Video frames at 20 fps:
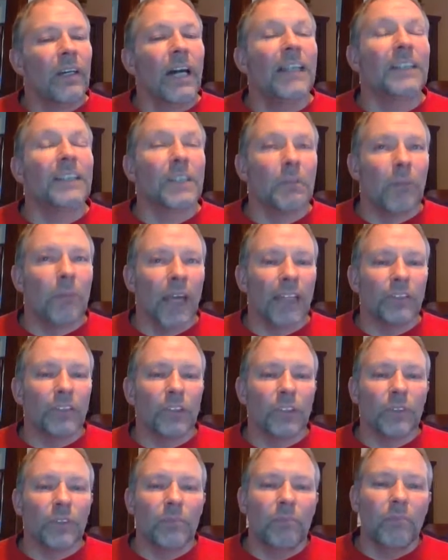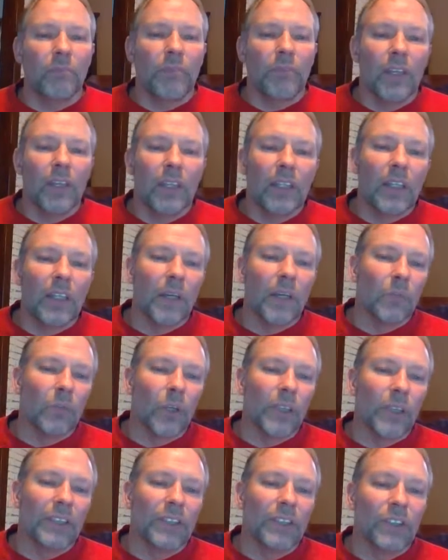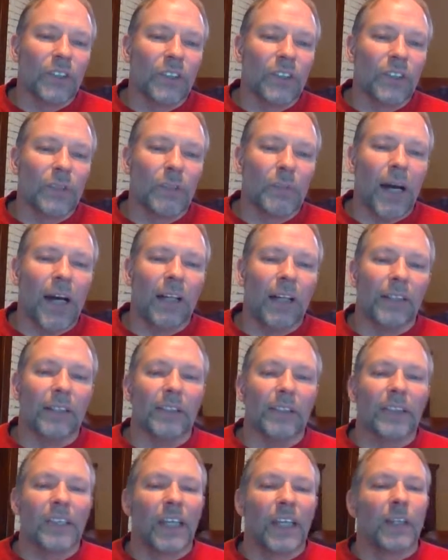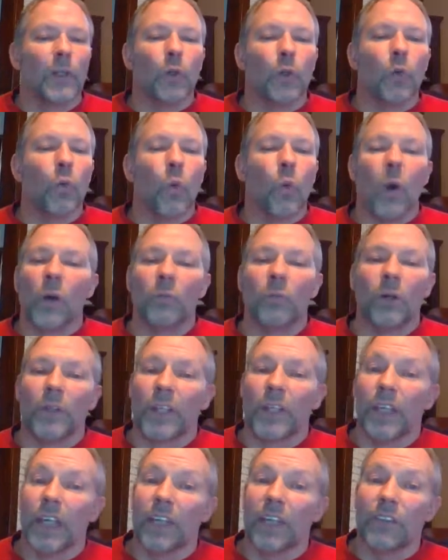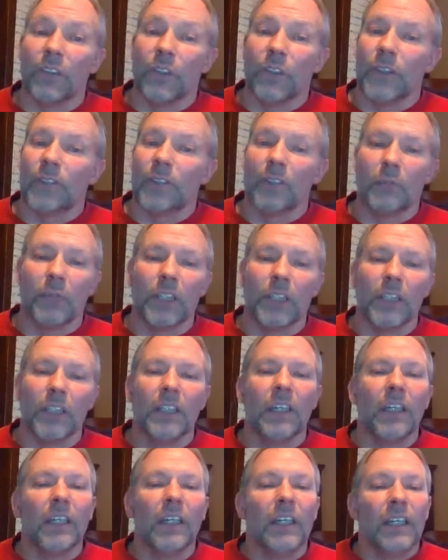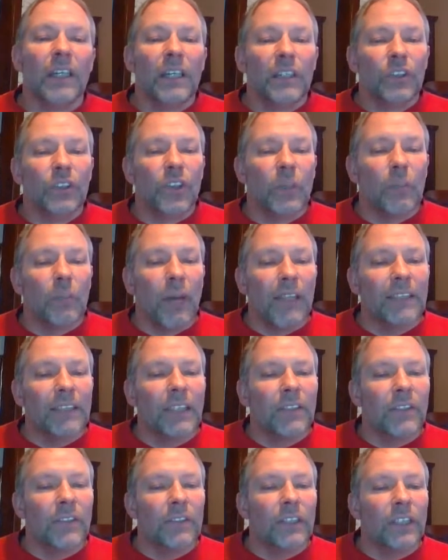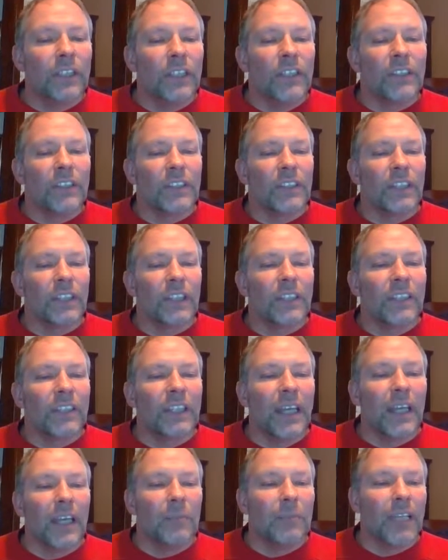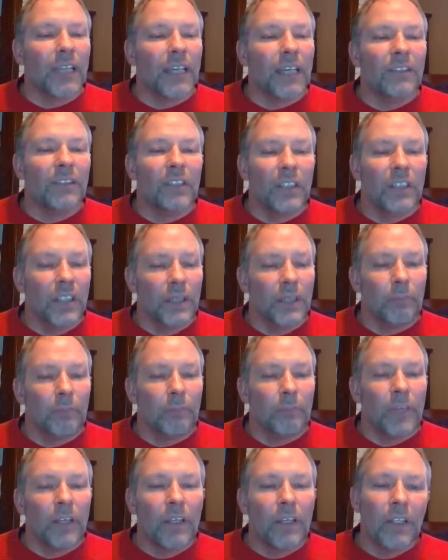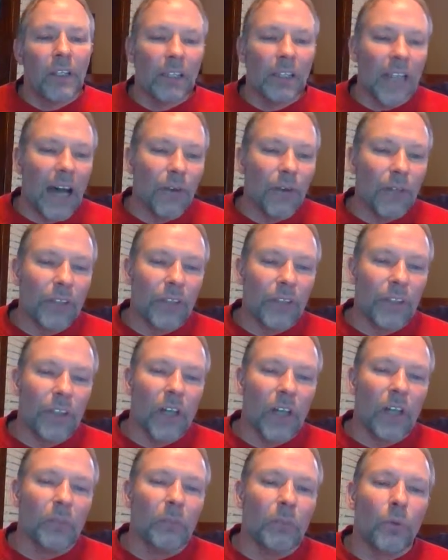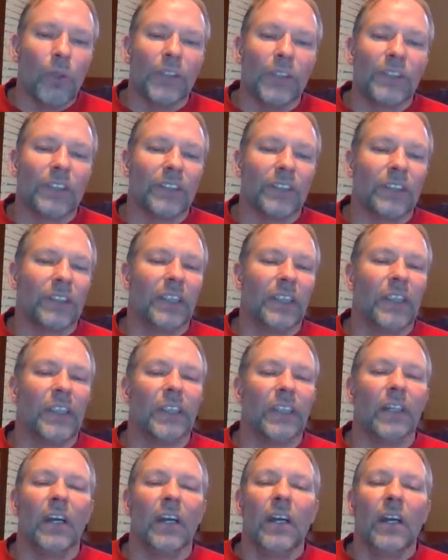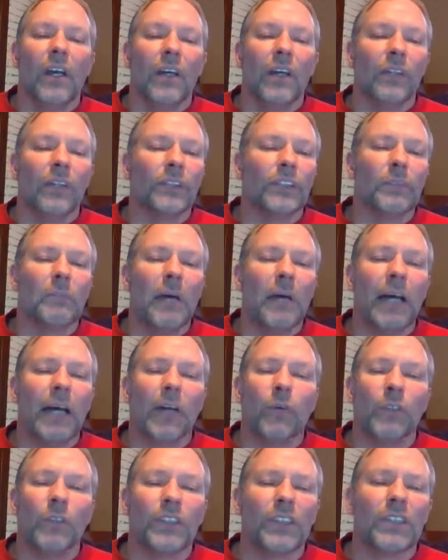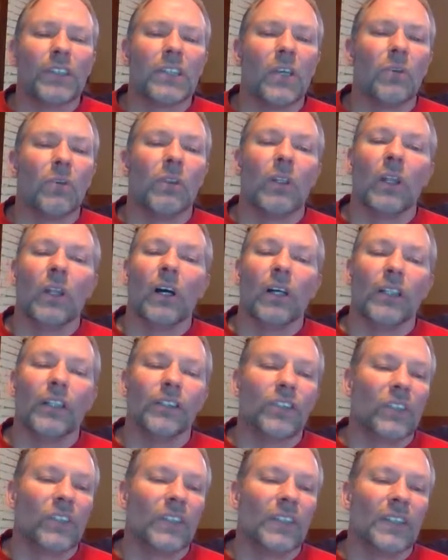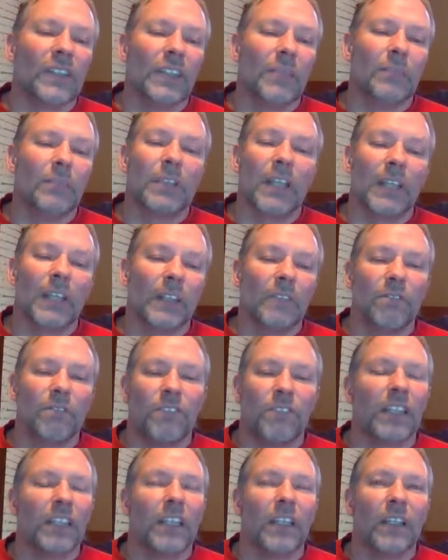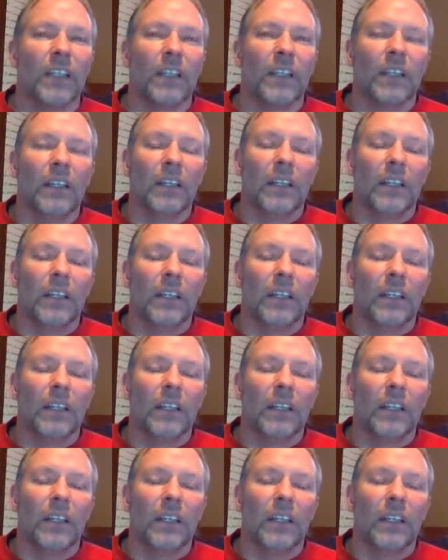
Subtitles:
"Hi, Sebastian." Kim looked as she smiled and said in a warble that unnerved me. She bent at her knees and then came down to him, allowing the young boy to see. Her smile was so large it seemed kind of funny.